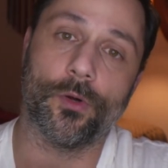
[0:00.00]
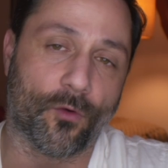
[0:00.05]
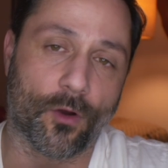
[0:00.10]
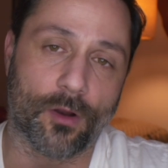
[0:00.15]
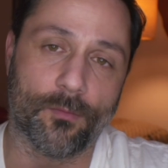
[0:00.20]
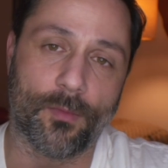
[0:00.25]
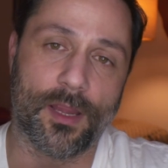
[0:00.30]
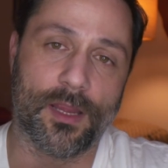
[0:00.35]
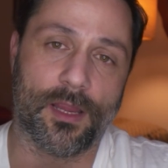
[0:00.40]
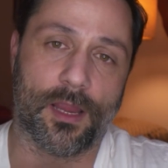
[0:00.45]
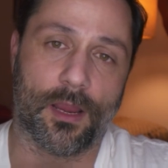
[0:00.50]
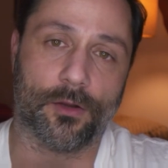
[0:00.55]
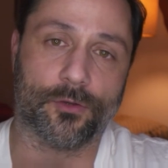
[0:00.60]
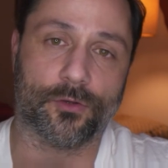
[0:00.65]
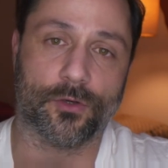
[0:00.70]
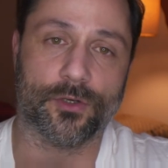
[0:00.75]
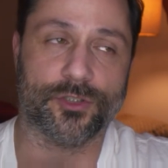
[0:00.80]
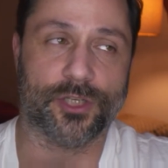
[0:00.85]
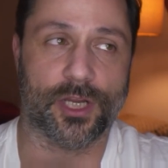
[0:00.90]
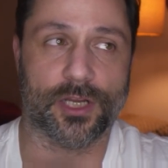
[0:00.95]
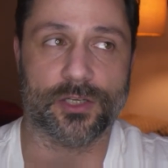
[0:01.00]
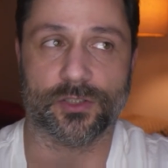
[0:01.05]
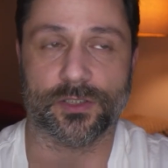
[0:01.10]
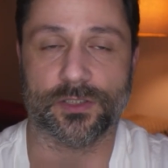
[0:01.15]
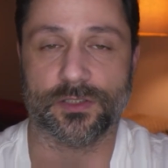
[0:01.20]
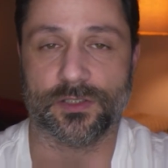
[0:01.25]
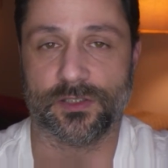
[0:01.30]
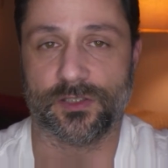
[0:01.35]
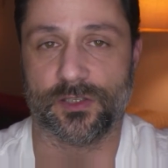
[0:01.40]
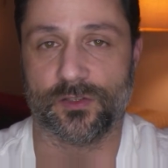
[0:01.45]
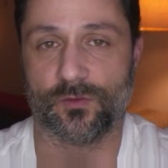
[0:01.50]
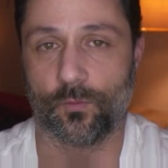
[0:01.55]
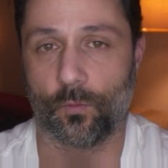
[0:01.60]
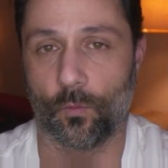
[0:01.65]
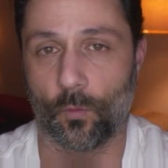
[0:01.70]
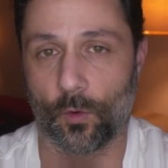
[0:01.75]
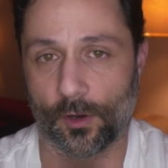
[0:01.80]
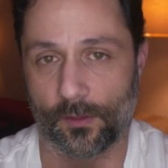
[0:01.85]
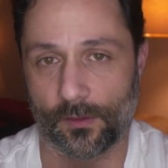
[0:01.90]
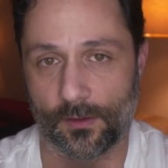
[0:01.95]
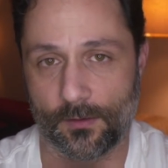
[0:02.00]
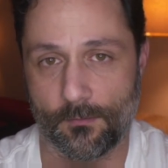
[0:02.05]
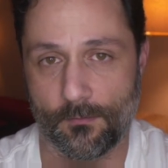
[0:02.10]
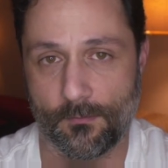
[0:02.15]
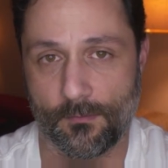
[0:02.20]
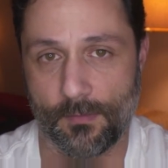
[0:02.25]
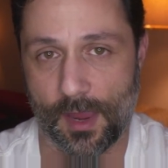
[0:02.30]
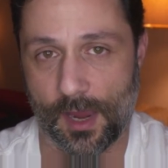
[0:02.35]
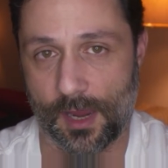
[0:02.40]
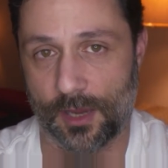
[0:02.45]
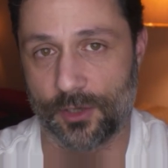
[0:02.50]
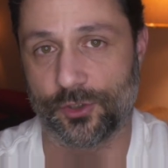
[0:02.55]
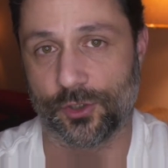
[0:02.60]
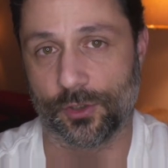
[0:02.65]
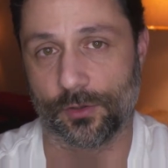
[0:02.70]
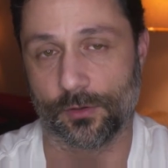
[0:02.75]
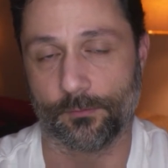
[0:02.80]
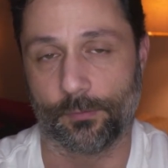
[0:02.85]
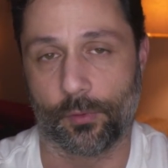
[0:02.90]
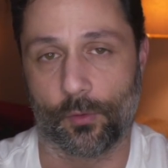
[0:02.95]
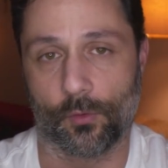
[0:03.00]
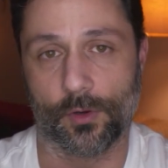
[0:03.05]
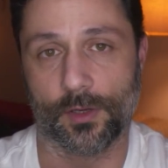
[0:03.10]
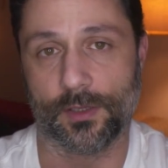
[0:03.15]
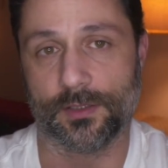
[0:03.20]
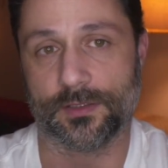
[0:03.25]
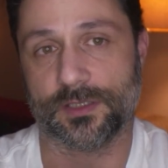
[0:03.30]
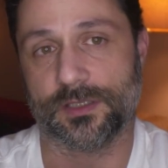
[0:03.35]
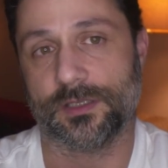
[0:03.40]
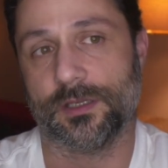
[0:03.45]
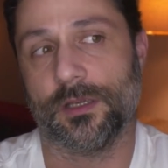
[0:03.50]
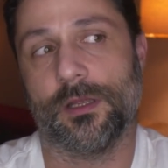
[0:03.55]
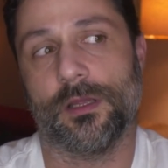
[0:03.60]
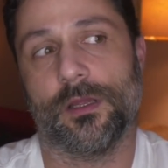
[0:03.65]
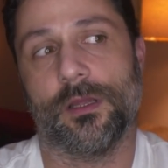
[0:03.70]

For our main character in Changelings, this is one of the major points